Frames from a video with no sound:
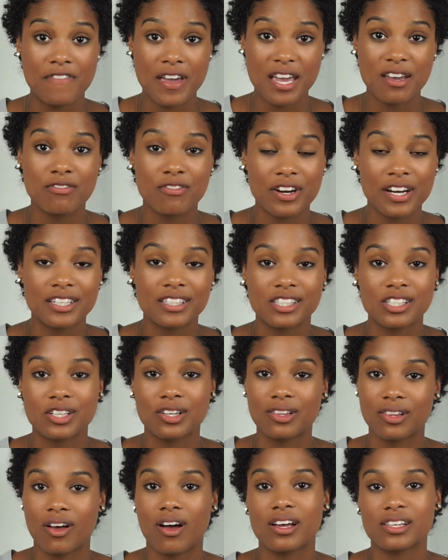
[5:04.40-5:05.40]
favorite
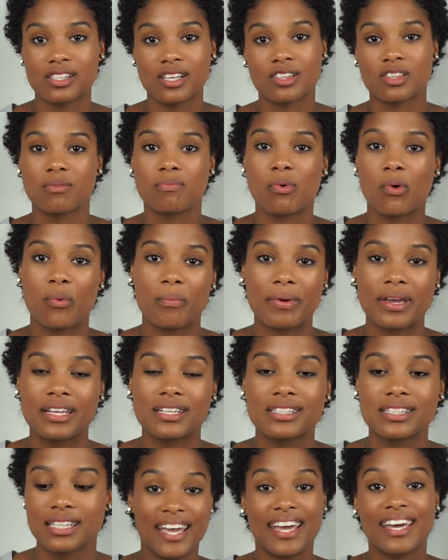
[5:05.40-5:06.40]
gloss at the
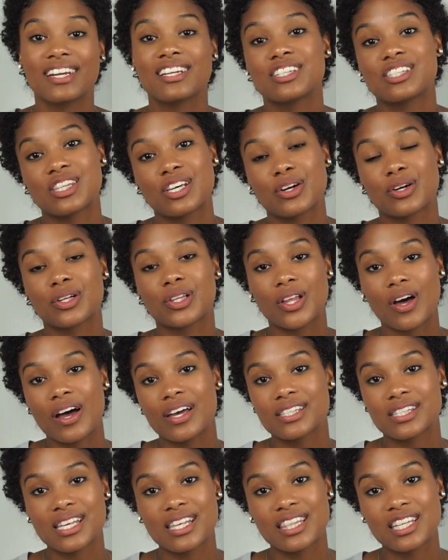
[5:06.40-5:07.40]
moment. It is their
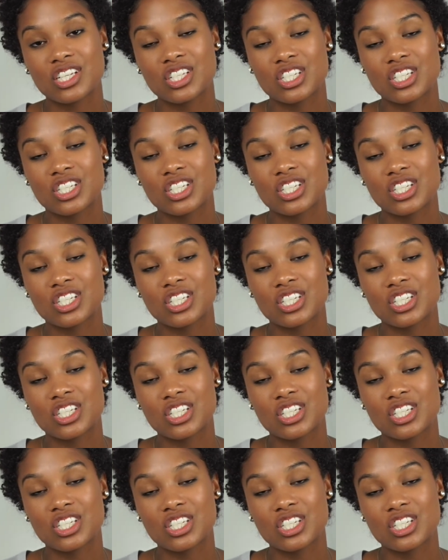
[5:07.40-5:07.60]
gloss in the